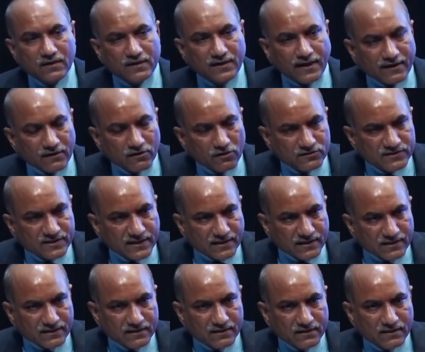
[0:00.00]

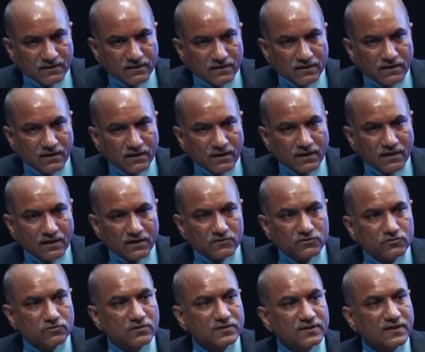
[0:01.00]
technologically,
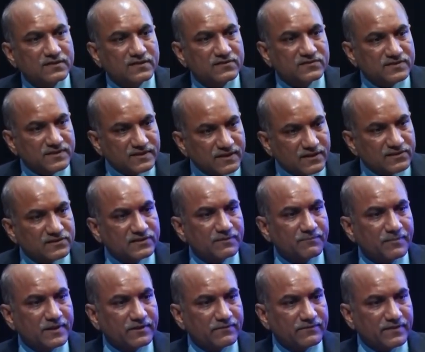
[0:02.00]
so that the synergy
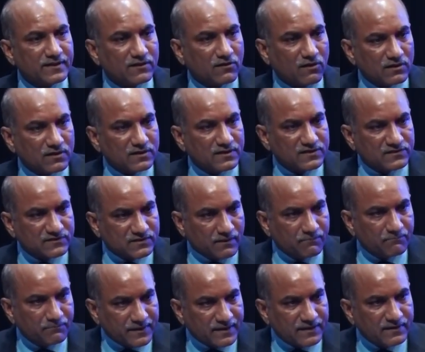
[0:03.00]
between all these
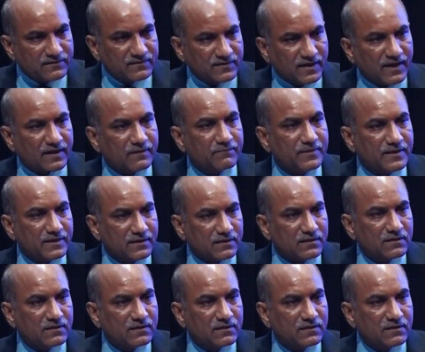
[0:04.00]
companies can be